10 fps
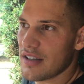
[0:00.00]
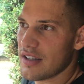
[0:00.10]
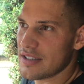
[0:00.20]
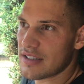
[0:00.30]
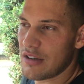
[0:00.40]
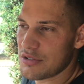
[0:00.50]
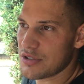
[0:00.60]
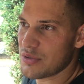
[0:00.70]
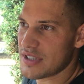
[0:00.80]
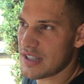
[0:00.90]
and it's close
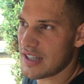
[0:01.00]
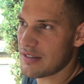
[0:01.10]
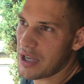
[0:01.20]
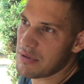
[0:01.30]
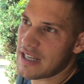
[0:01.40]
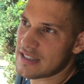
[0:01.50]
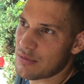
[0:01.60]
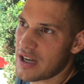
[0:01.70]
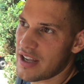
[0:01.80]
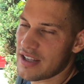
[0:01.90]
to Switzerland. Maybe that's
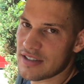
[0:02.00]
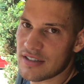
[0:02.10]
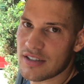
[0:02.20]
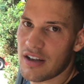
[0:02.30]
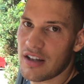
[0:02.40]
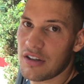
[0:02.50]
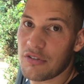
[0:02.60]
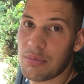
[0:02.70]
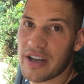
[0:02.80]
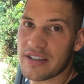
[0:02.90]
why a lot
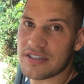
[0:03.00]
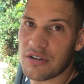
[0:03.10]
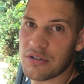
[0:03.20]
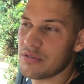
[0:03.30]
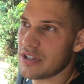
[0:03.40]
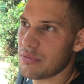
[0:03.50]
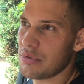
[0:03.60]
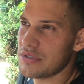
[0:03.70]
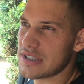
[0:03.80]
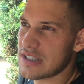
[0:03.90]
of players go in the
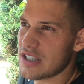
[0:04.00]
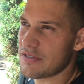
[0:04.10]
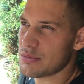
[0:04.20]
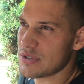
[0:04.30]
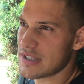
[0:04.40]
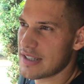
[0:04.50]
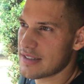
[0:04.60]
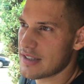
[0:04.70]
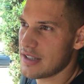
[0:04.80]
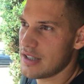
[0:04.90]
Bundesliga from
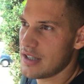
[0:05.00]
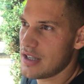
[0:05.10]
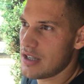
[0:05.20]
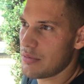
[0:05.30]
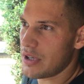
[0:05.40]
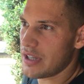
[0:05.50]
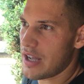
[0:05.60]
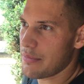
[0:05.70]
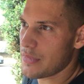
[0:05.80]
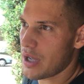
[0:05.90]
Switzerland, but
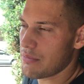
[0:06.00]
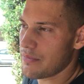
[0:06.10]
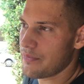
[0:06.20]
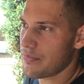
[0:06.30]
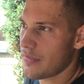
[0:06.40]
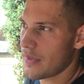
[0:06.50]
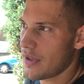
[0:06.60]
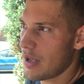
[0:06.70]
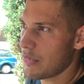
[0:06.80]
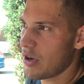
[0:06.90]
I'm
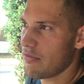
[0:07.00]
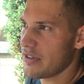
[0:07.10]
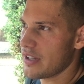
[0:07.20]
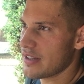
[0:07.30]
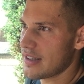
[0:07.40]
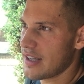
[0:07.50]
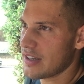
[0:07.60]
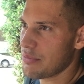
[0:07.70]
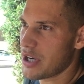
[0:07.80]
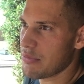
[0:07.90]
confident that
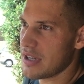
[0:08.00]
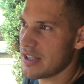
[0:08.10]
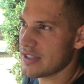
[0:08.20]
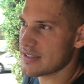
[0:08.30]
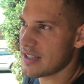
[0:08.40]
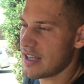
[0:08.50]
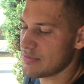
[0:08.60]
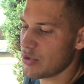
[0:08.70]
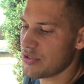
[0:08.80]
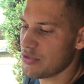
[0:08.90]
like the Premier League
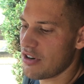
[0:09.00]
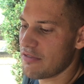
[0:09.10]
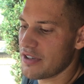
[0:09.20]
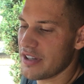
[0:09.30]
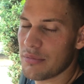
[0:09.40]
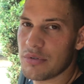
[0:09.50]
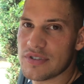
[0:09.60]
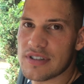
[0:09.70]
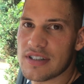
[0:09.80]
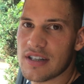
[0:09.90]
has more to offer than the
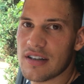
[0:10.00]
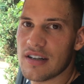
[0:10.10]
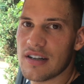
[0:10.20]
Bundesliga.